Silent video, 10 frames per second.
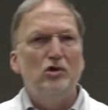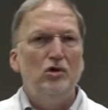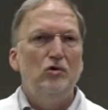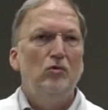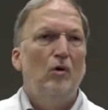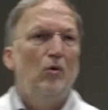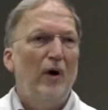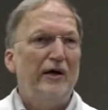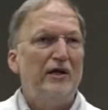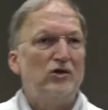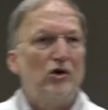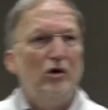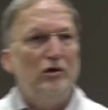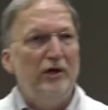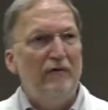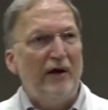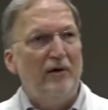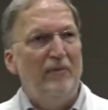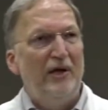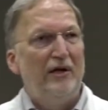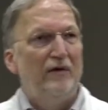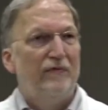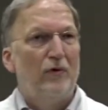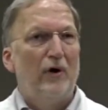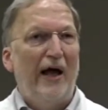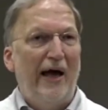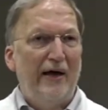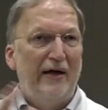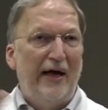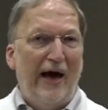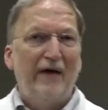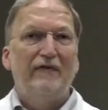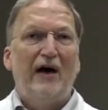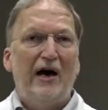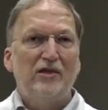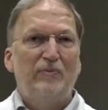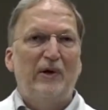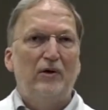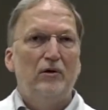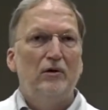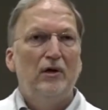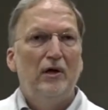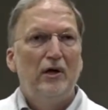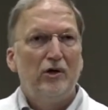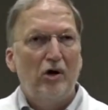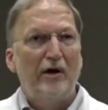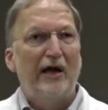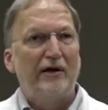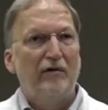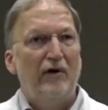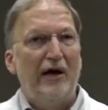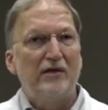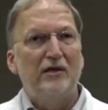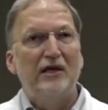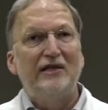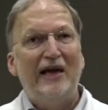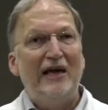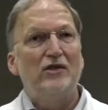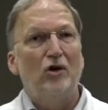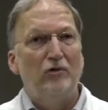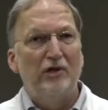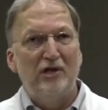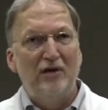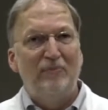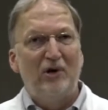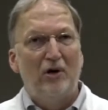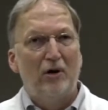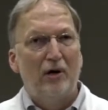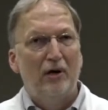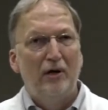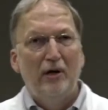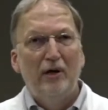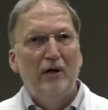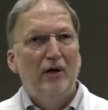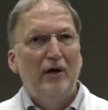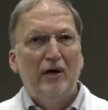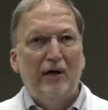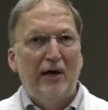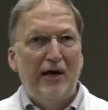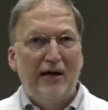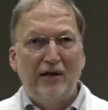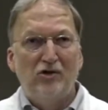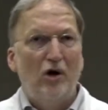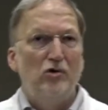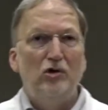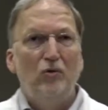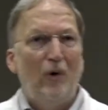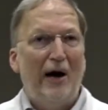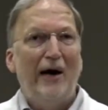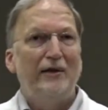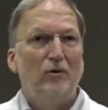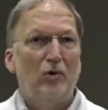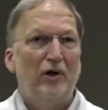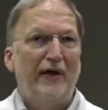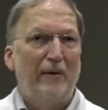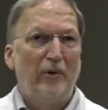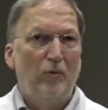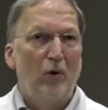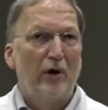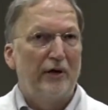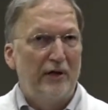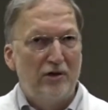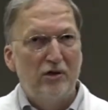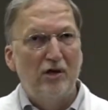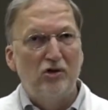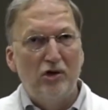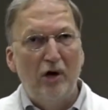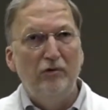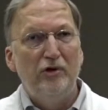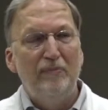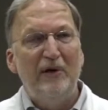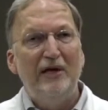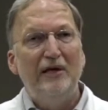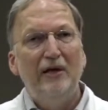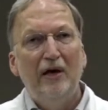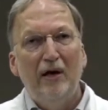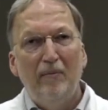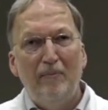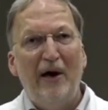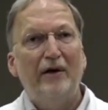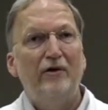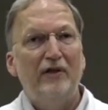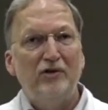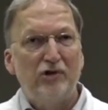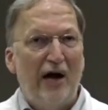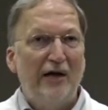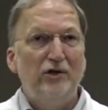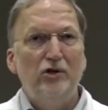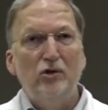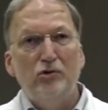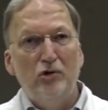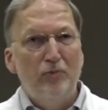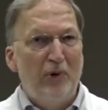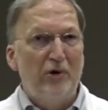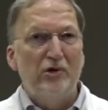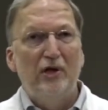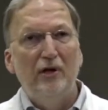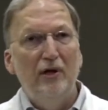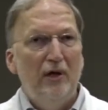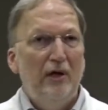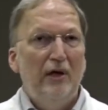you what is currently recommended for out of the hospital cardiac arrest is hands-only CPR. And it shows you why in the world that would work. It's shown to be better than trying to do 2-person